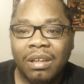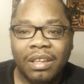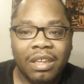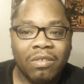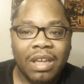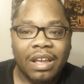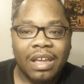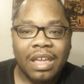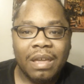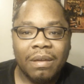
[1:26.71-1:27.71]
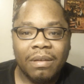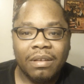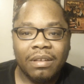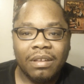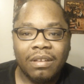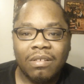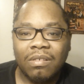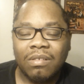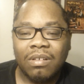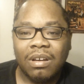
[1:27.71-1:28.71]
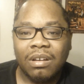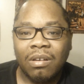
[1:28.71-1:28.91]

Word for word: give you like a you know